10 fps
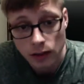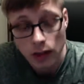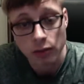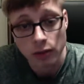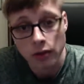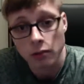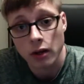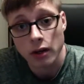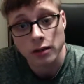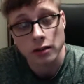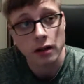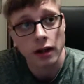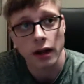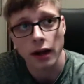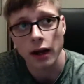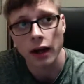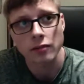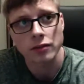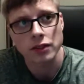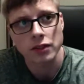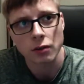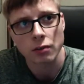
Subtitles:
That really was. I have so